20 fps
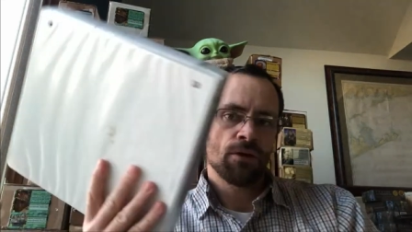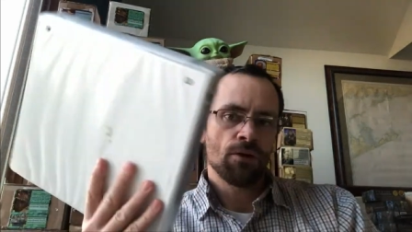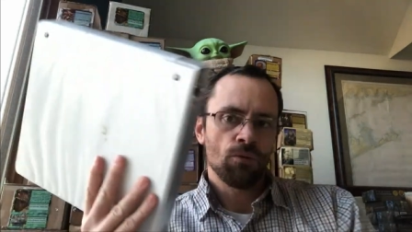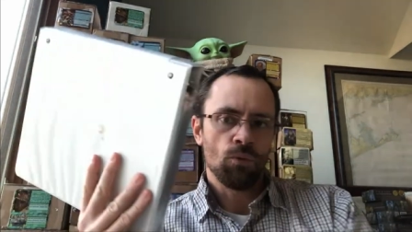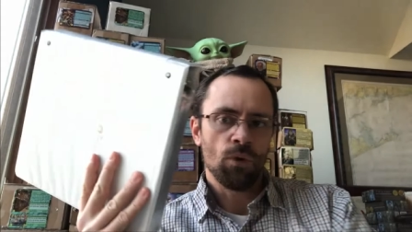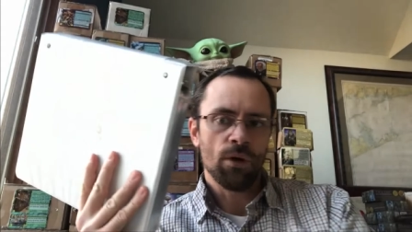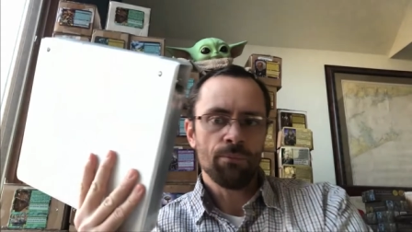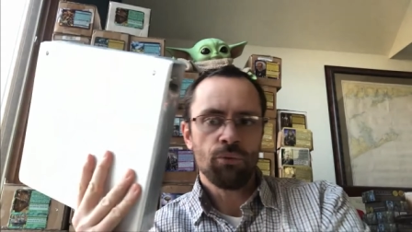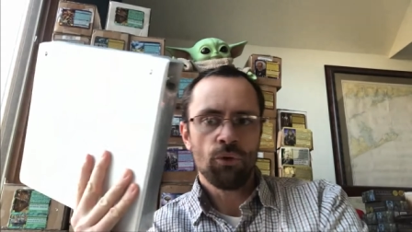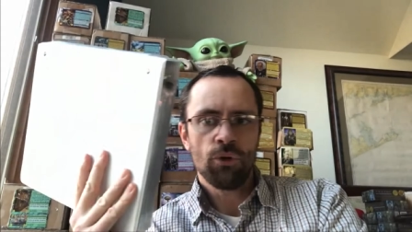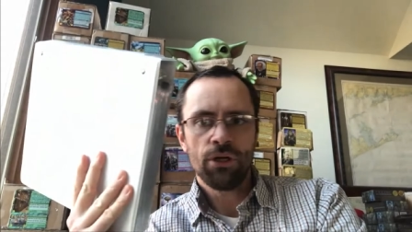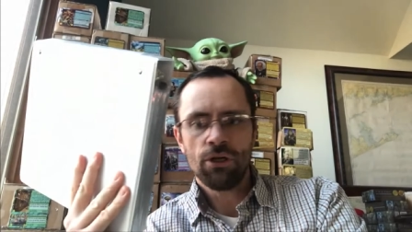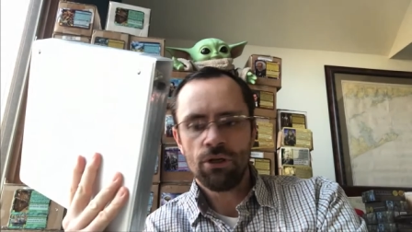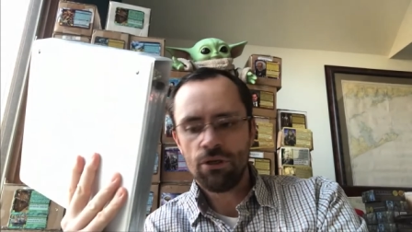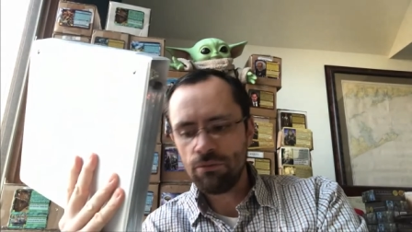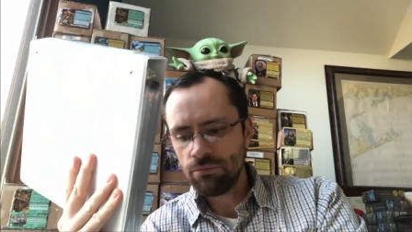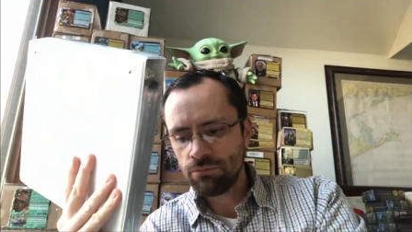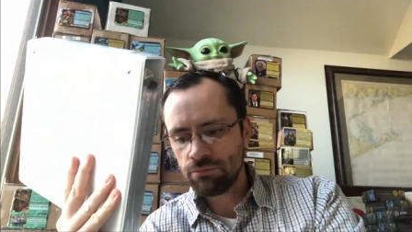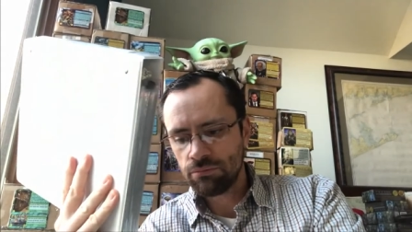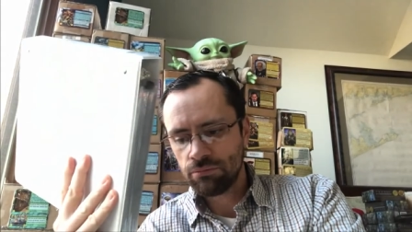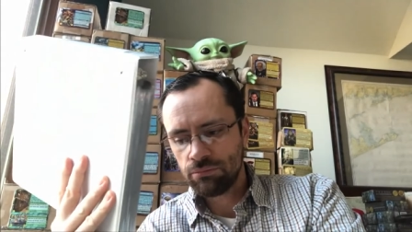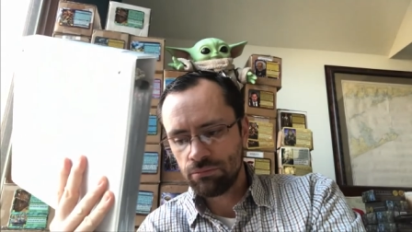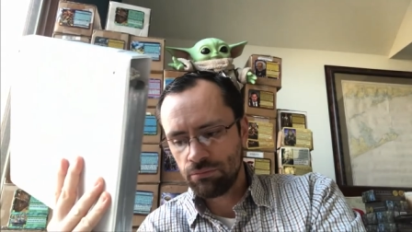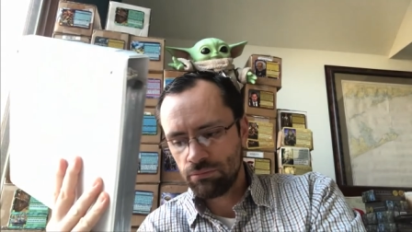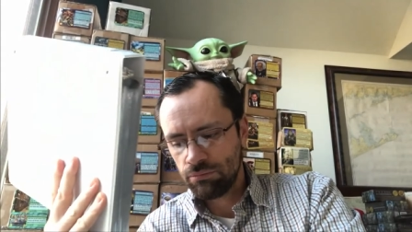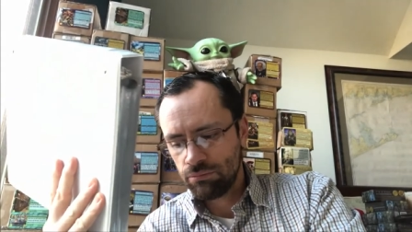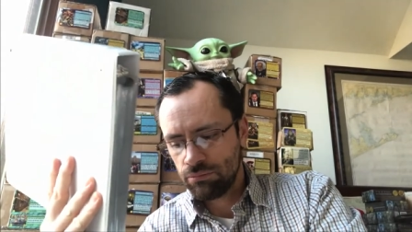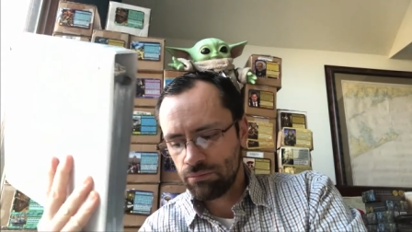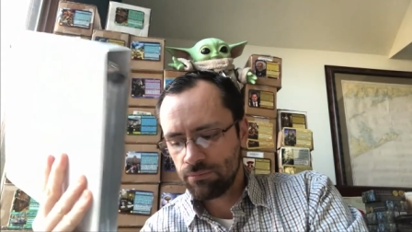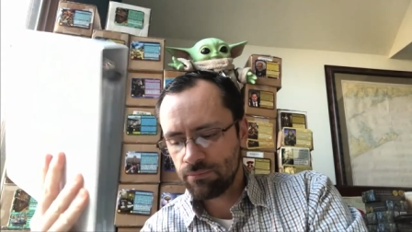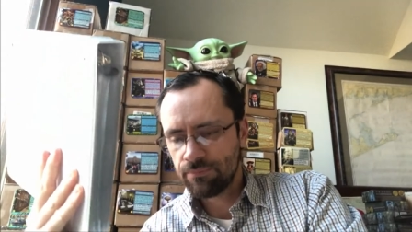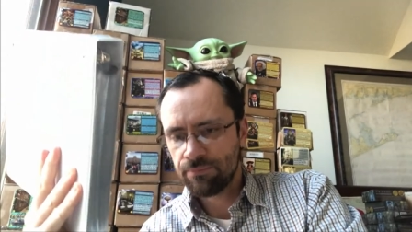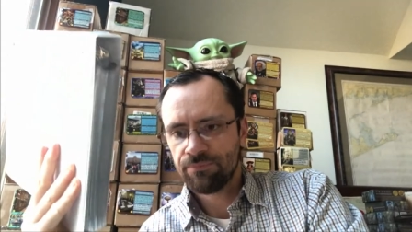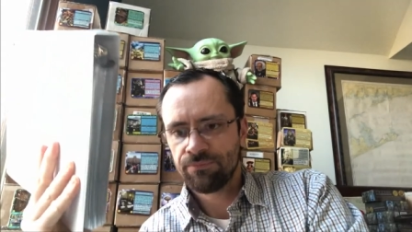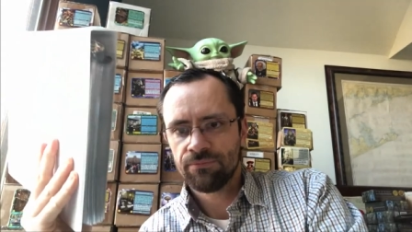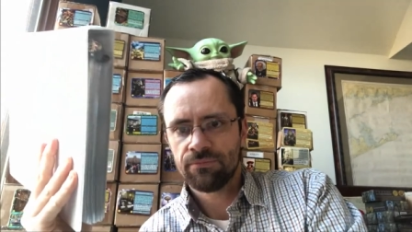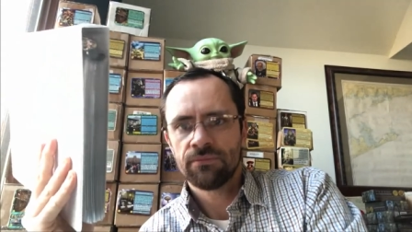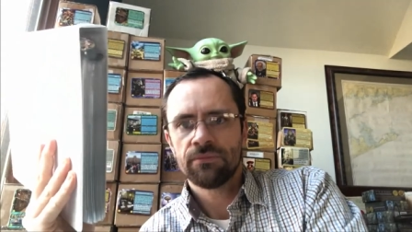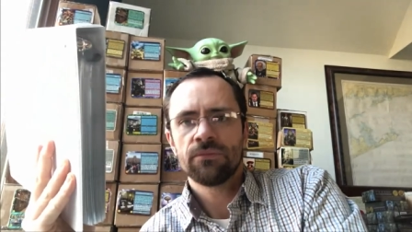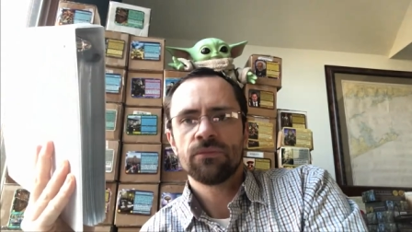1.0,
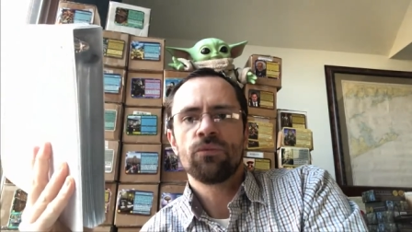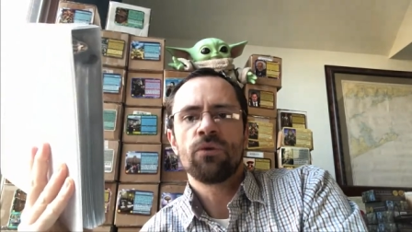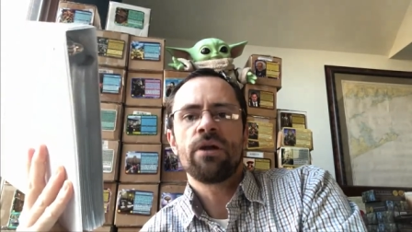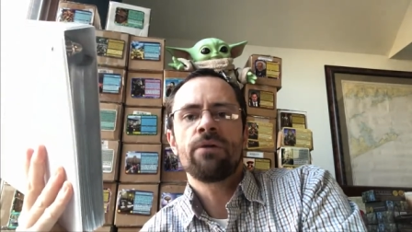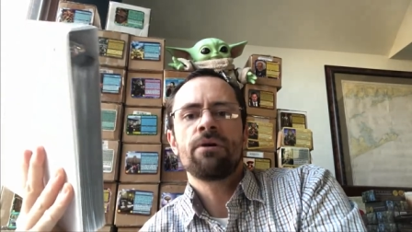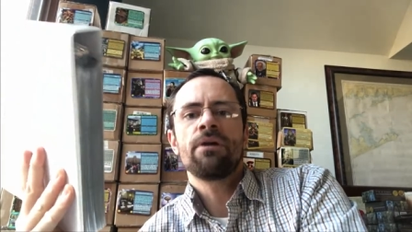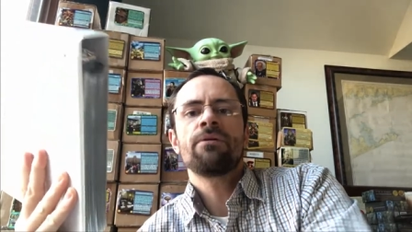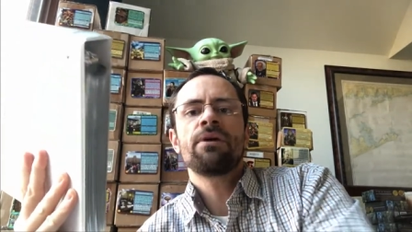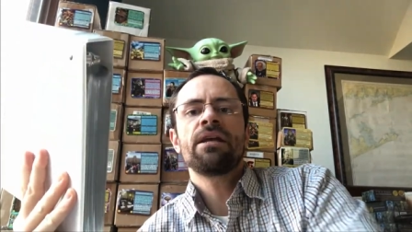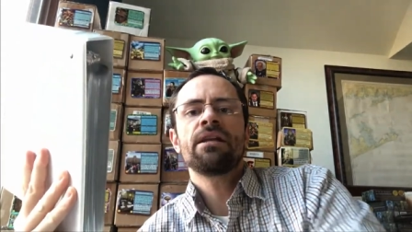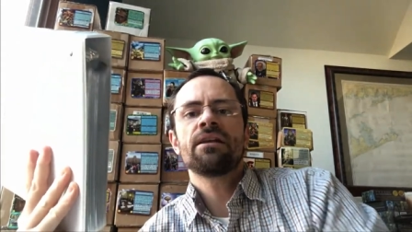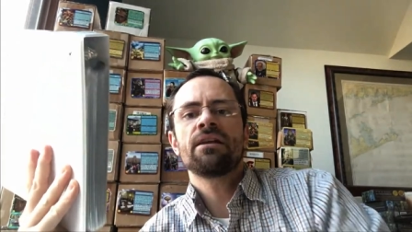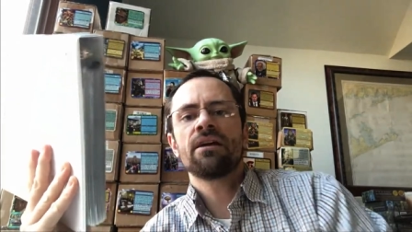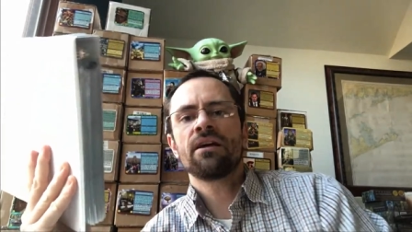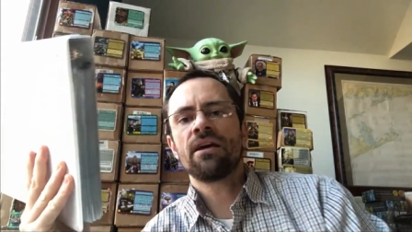wait, wait, wait,